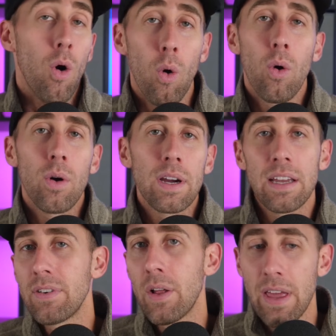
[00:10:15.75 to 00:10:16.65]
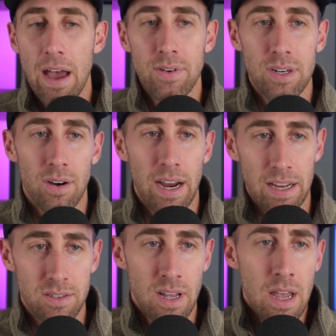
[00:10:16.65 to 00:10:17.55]
or give, you know, the avatar
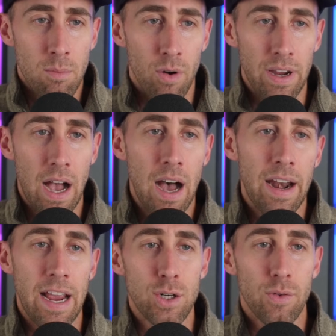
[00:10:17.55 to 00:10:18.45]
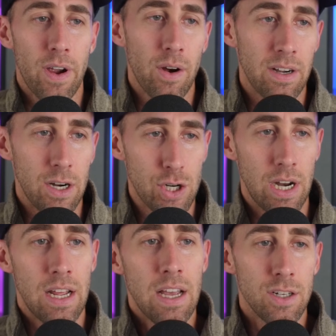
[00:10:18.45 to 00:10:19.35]
haste. Moving on, Angel Fire
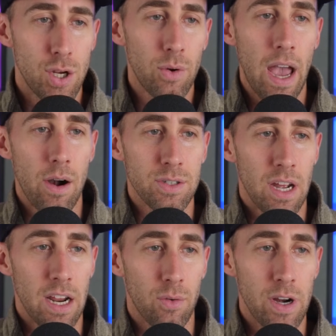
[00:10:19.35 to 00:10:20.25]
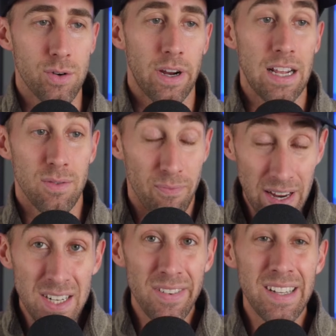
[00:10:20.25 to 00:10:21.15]
Ignition. Two counters on a creature, gains
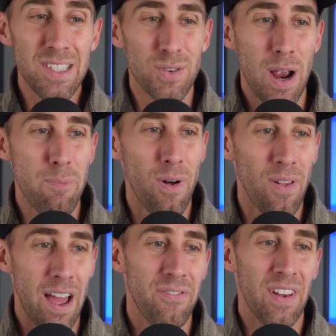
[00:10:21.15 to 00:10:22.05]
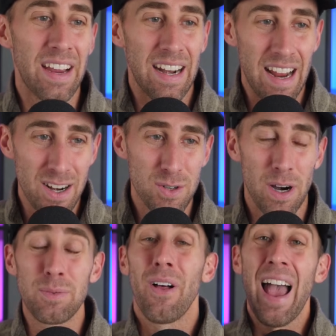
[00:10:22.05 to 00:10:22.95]
vigilance, trample, lifelink, and
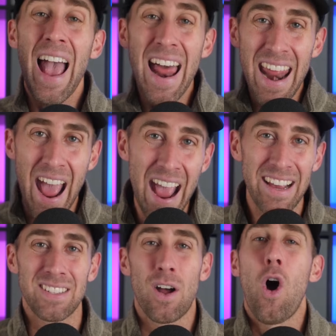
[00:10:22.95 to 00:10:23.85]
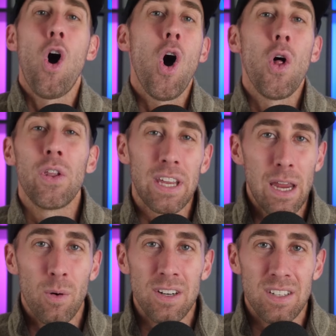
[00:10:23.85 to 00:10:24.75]
indestructible, and a haste. All the
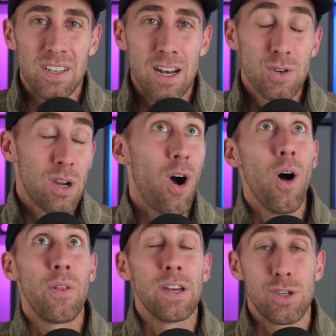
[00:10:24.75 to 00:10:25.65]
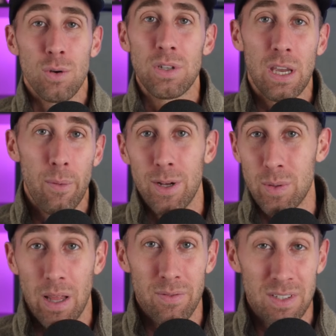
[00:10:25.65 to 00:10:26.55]
keywords, essentially. All the juicy keywords
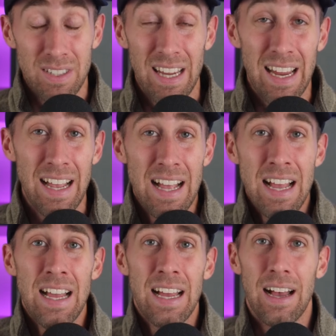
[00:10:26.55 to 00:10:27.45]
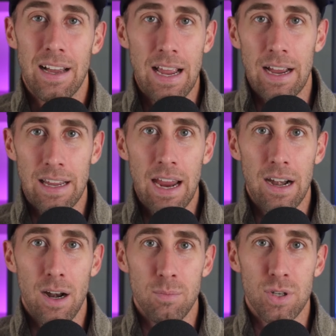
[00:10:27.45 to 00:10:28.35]
we love to see. Uh, yeah, gain
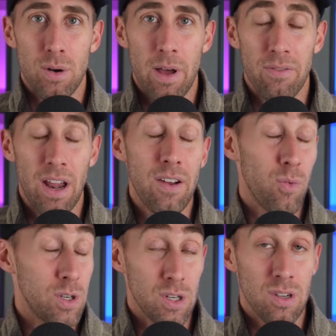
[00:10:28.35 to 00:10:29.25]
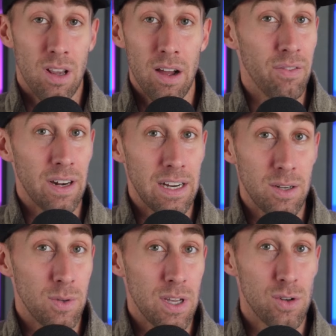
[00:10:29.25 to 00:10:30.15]
an absurd amount of life, which is lovely
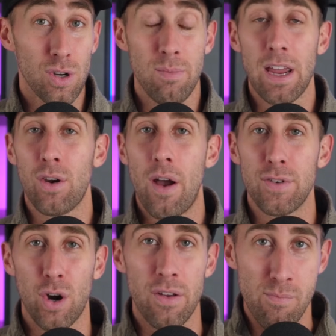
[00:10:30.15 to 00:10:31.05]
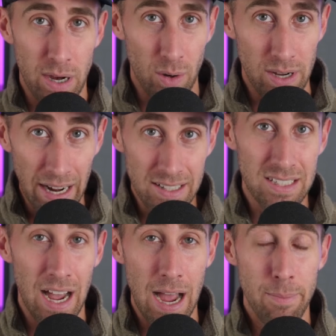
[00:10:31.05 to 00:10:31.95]
to essentially make your avatar even bigger next
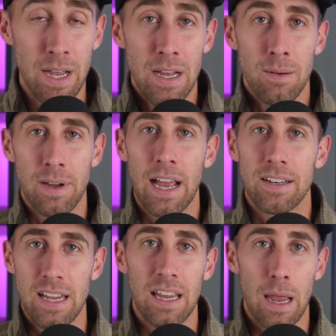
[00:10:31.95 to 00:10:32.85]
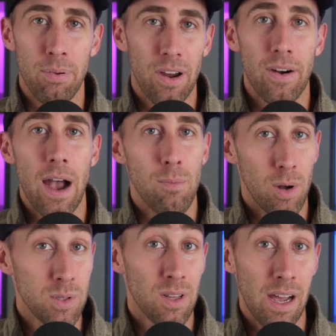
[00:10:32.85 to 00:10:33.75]
time. But yeah, take a player out
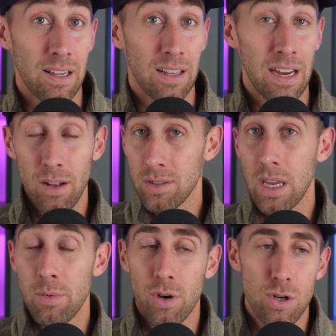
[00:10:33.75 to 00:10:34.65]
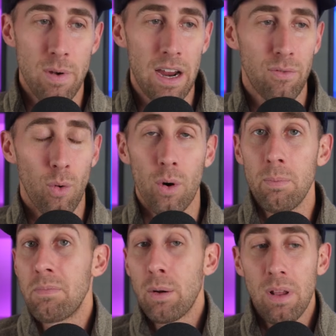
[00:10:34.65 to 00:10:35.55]
most likely. And also keep your creature back
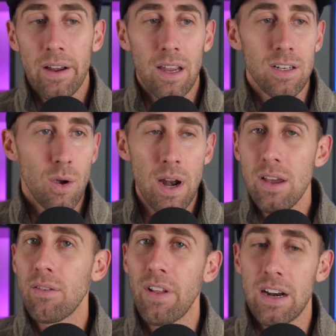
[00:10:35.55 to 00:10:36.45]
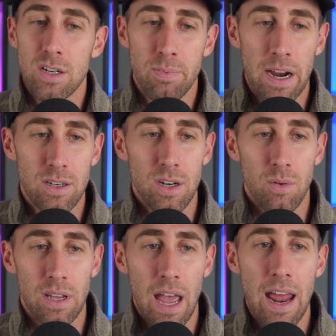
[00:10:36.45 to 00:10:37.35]
for, you know, blocking too. And you can fly flash this back to do
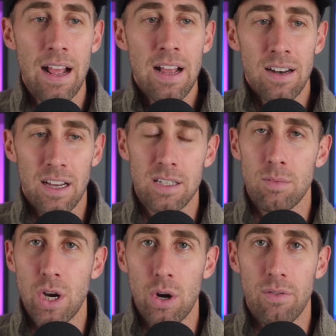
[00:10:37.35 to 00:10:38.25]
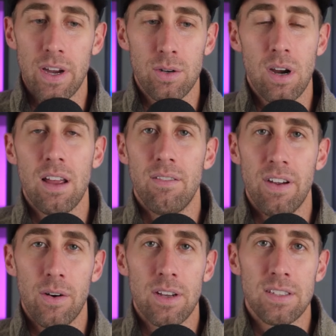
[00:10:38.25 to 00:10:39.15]
it again. Next up, Chariot of Victory.
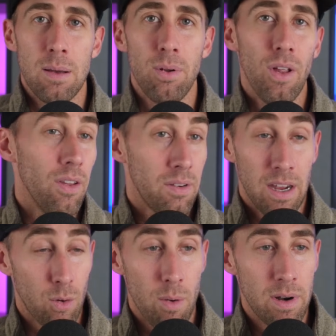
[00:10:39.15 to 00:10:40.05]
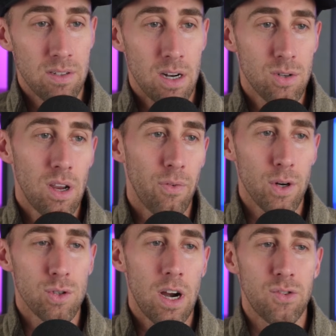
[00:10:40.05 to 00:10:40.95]
Very simple equipment, essentially.
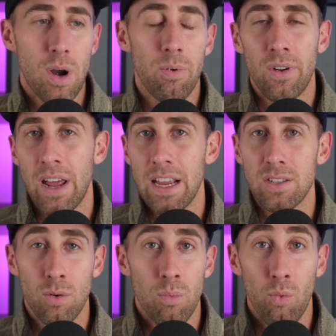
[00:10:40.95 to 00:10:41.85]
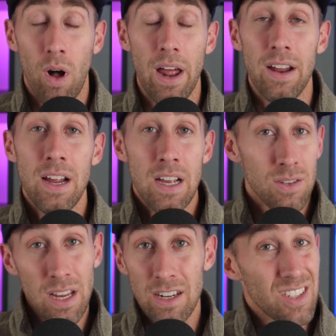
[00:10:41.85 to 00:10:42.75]
First strike, trample and haste, equip one.
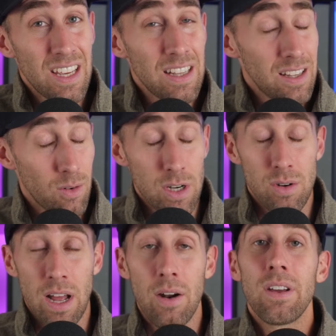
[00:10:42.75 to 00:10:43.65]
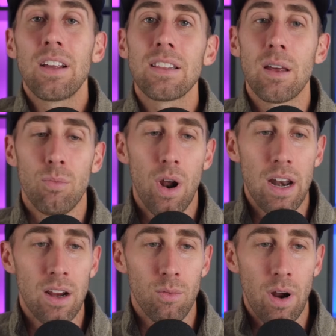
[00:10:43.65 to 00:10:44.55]
So yeah, just get the creature down, get them
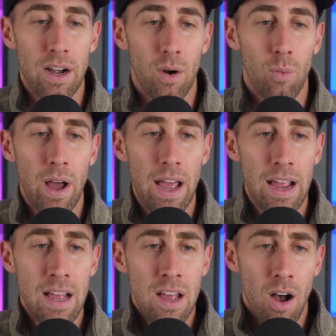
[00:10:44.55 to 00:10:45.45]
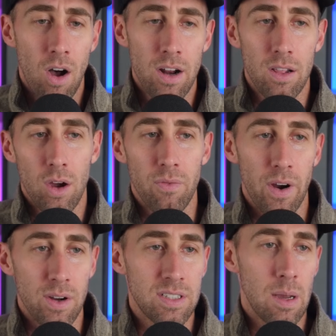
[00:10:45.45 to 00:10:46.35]
running right away. Haunted Cloak,
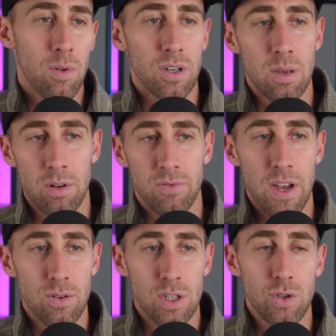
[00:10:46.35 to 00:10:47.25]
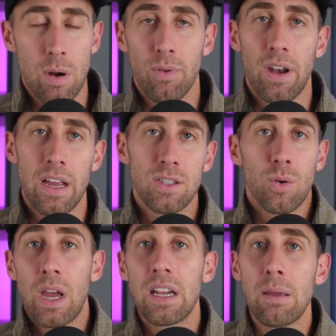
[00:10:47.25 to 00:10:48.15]
very similar, except it is vigilance, trample and haste,
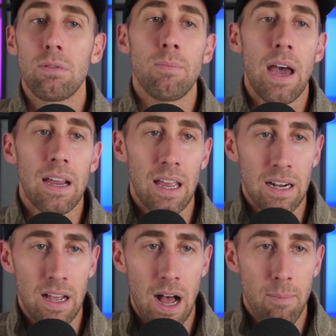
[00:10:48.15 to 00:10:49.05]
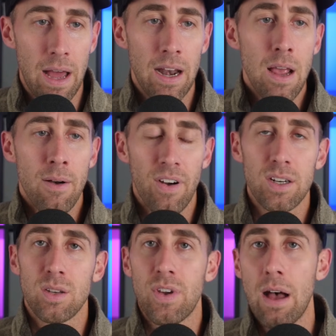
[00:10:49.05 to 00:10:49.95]
so again, keep them back in combat.
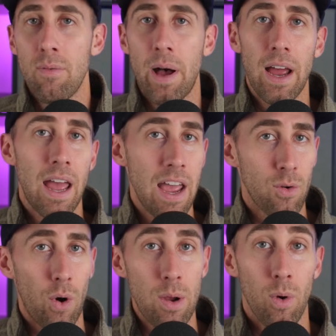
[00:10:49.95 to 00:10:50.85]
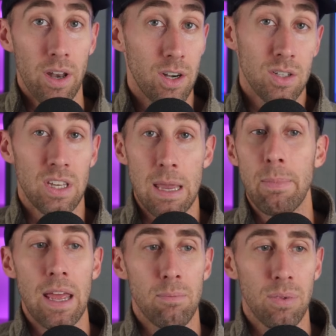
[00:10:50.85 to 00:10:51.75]
Fires of Yavimaya, a great one to just keep
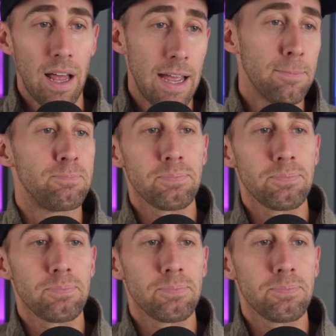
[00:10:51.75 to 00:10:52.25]
in play.